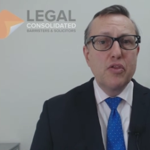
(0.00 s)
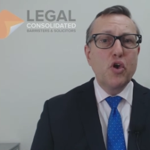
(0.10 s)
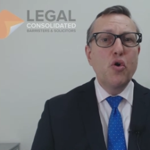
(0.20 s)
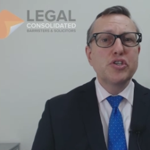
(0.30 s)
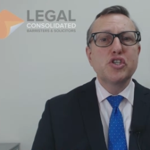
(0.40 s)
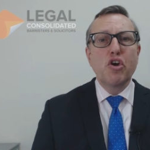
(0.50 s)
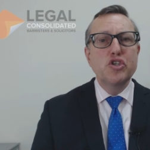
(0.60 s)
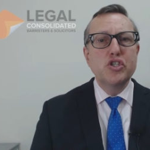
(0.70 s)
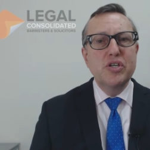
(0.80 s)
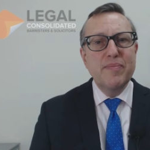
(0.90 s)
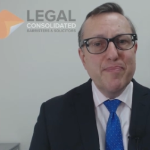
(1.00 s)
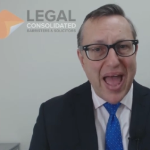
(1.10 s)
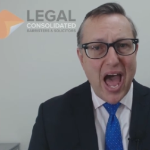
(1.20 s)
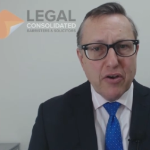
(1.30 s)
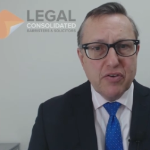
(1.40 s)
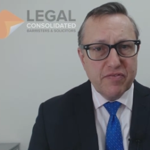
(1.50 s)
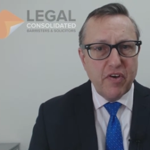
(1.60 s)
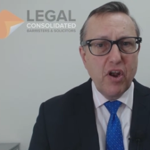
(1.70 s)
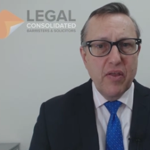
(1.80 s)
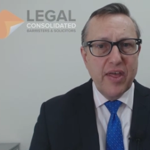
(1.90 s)
The court's not duty bound to
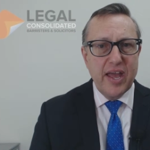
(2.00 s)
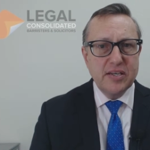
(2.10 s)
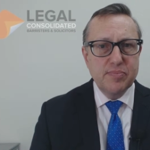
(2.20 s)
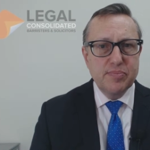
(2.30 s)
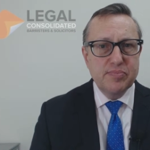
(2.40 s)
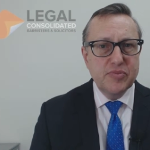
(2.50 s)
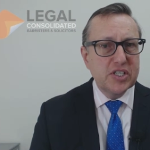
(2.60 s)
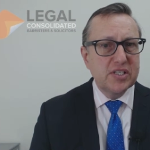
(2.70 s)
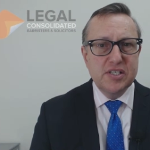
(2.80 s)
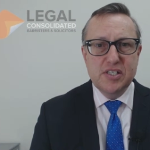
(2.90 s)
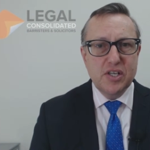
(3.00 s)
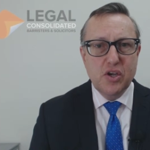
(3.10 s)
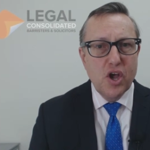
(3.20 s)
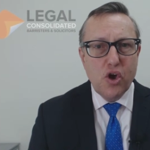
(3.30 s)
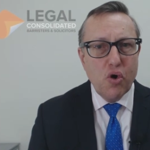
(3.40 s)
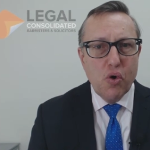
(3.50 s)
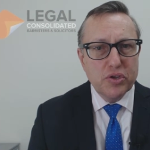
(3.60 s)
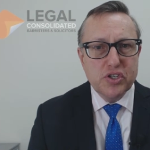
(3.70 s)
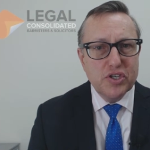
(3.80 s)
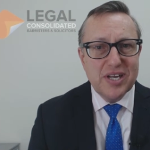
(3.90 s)
follow that, just as the
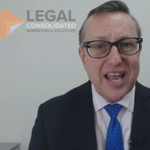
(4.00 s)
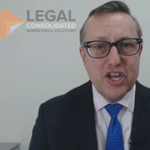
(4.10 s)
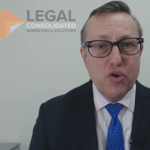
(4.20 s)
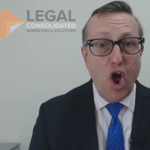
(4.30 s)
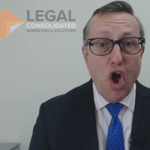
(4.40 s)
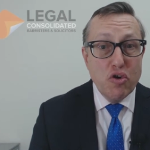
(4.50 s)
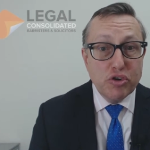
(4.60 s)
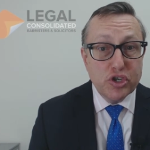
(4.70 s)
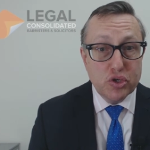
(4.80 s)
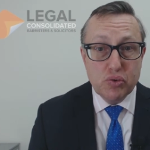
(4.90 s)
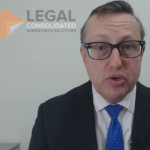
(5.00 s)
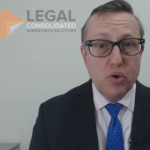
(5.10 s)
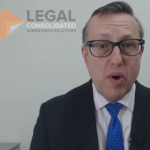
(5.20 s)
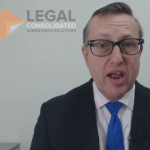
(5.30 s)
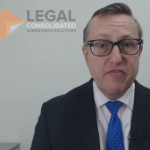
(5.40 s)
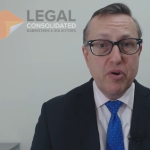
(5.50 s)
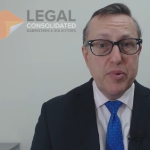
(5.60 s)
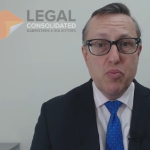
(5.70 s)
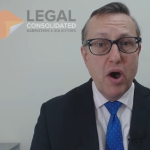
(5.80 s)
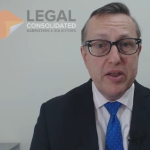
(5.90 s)
courts could take your own children away
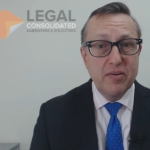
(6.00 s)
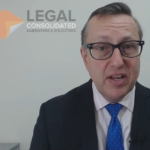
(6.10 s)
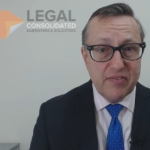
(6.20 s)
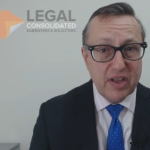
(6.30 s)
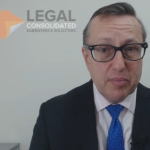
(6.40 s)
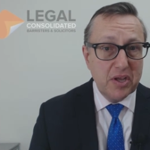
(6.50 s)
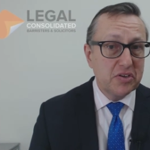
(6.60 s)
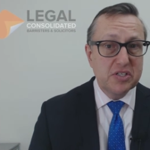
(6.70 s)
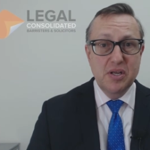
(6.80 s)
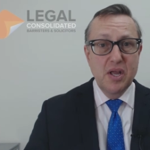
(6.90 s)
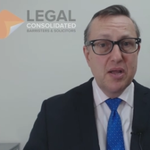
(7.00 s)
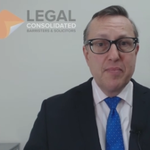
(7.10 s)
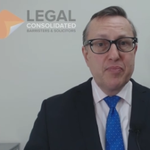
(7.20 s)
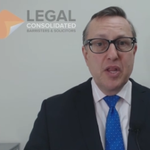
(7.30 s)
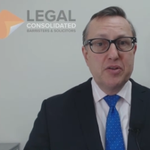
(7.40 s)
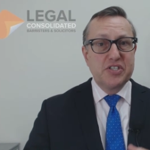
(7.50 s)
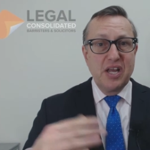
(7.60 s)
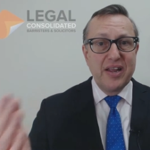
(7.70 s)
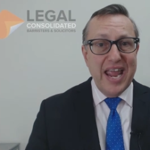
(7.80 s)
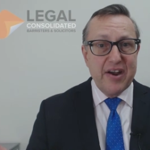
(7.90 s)
from you while you're living because you're
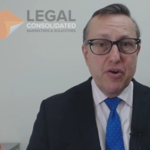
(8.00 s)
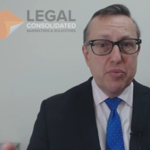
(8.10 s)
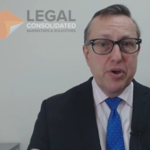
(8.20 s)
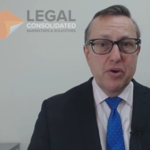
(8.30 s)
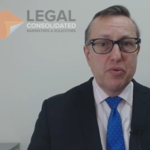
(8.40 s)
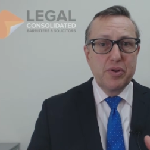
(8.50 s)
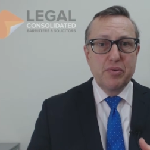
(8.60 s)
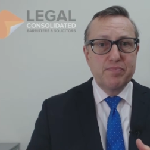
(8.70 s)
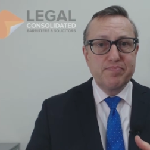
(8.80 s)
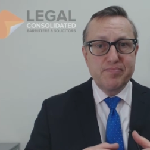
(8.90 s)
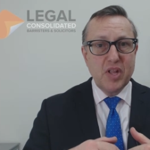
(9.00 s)
selling heroin or you